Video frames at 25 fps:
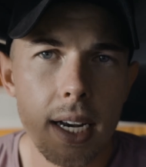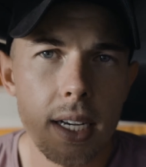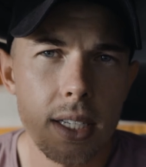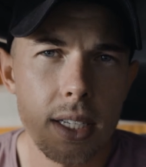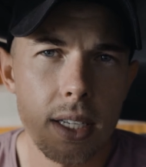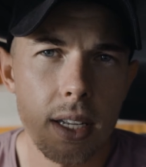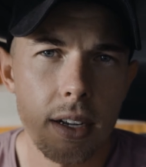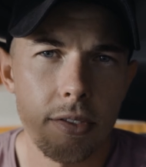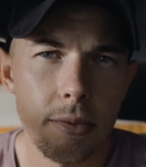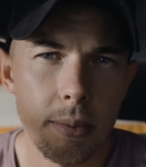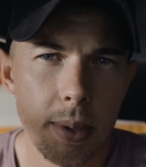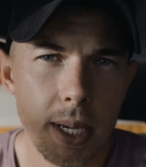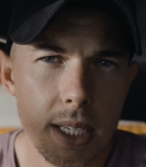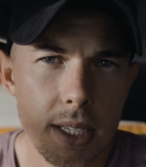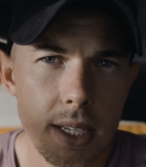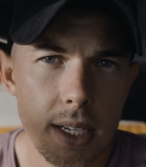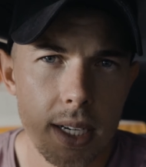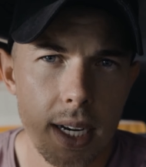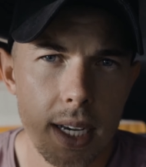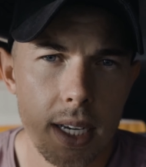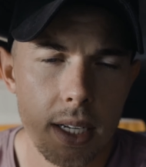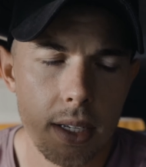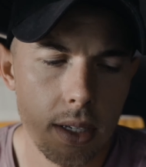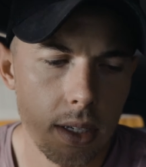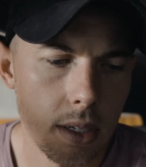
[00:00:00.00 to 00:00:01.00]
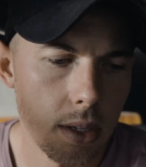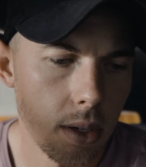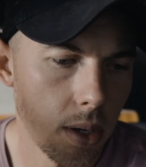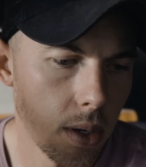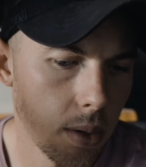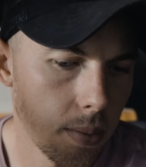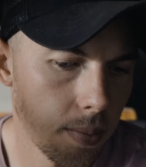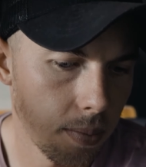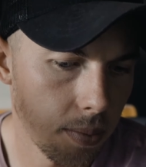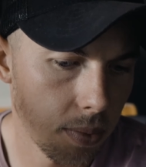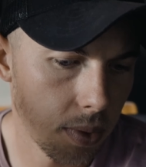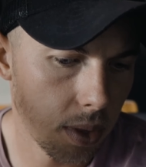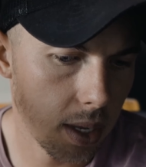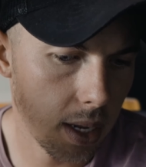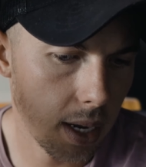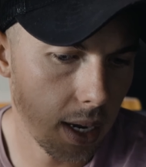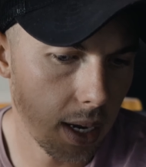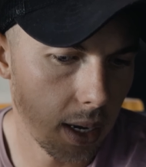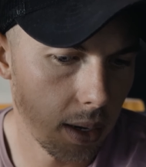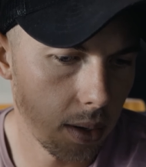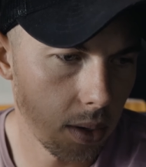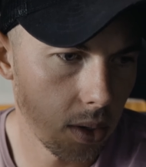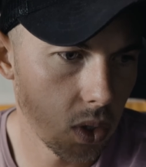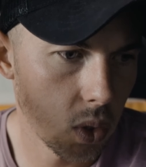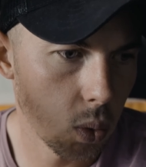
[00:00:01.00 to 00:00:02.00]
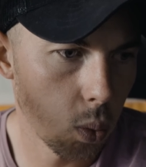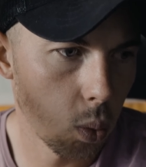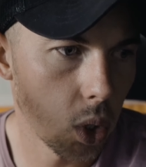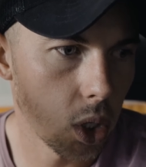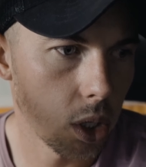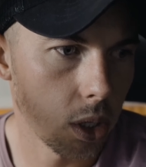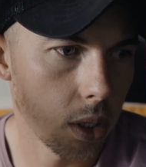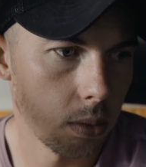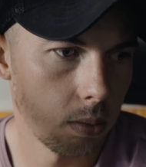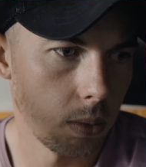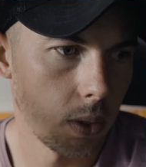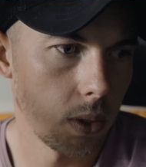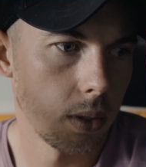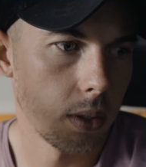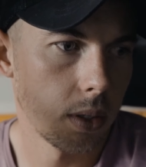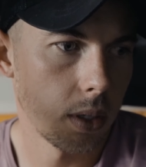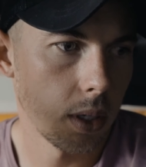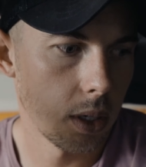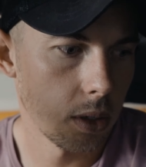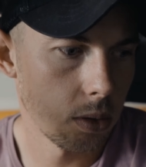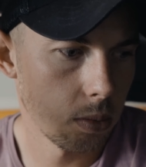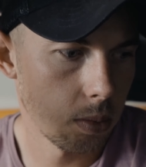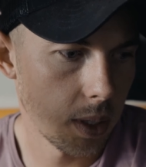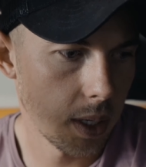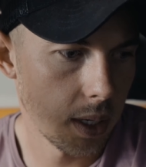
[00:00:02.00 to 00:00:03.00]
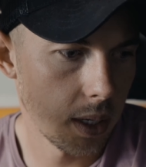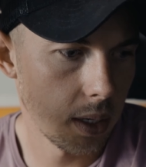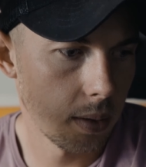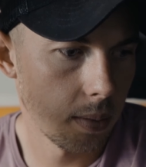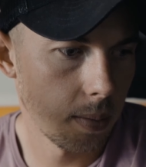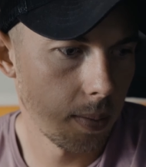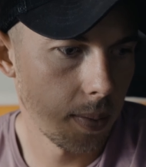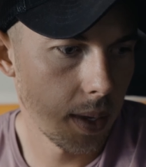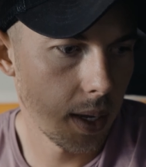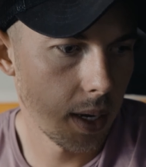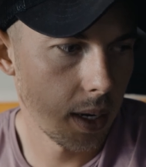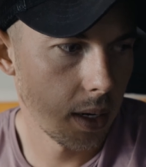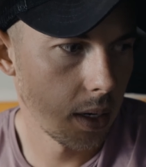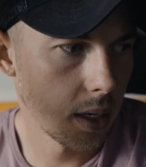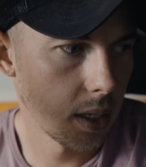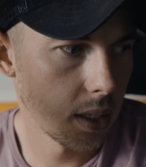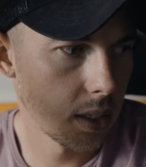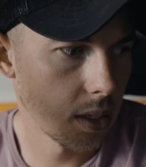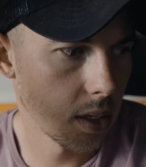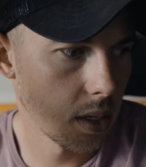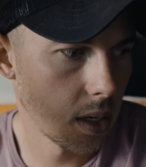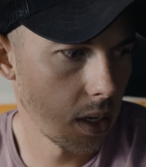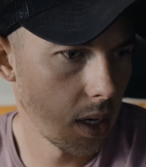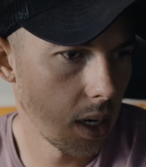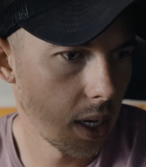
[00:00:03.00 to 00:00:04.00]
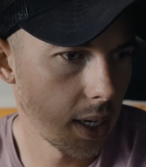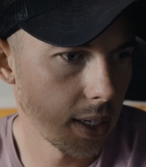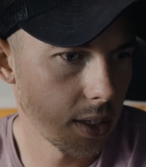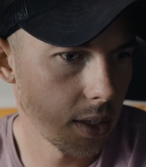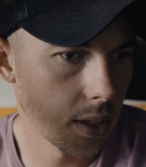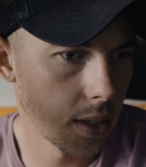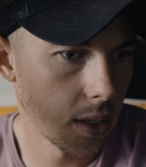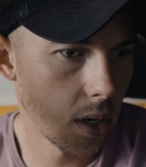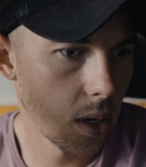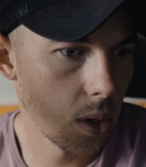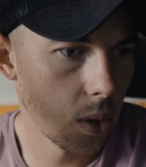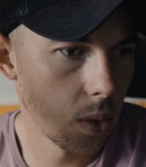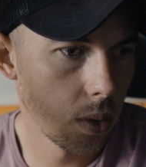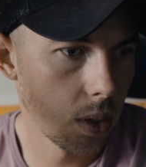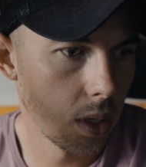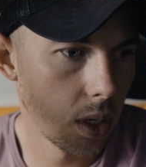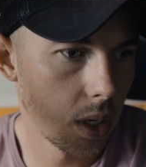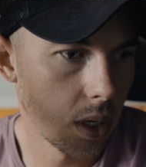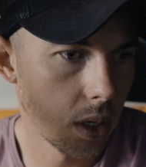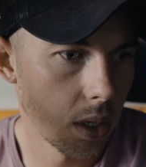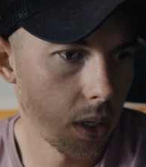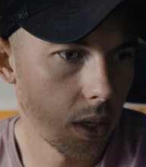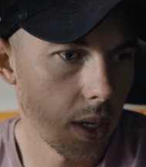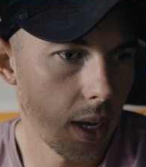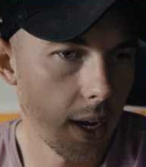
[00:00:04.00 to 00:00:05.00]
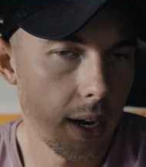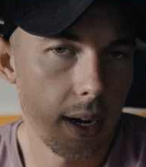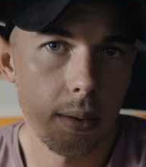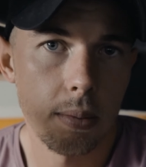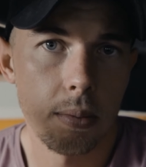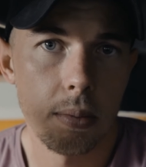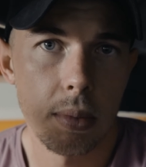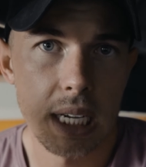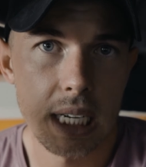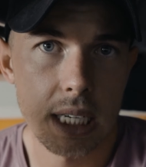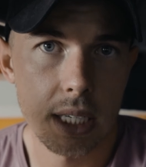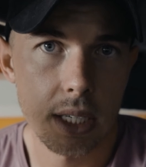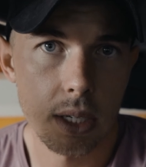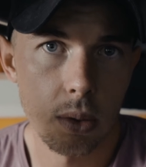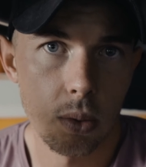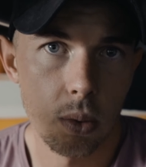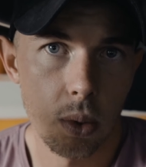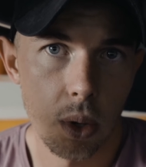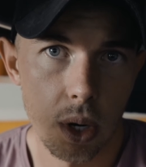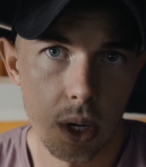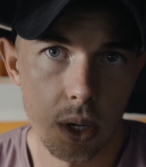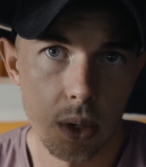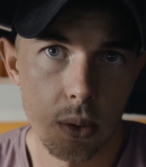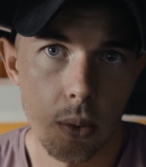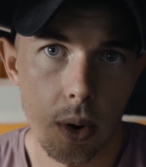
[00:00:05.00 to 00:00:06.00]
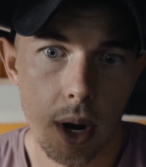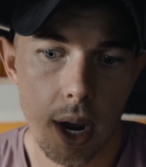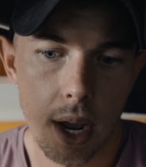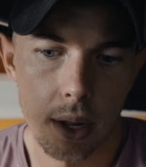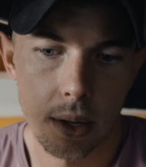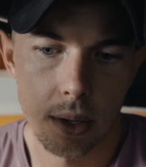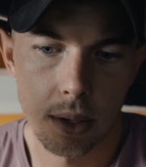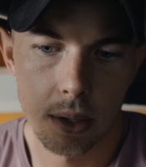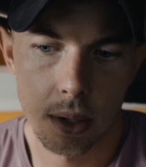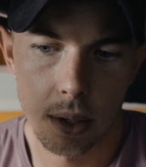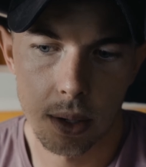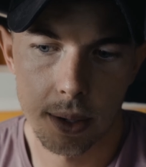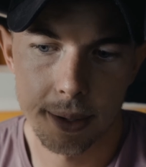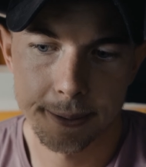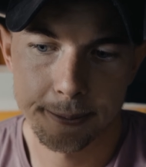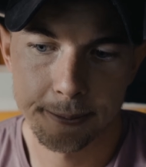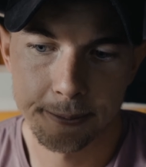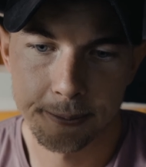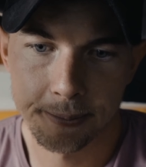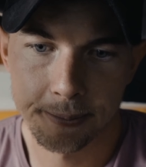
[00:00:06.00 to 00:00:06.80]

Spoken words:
of stuff makes it nice, you know. It's workable, the airplane, and as an owner, that makes it worthwhile, you know.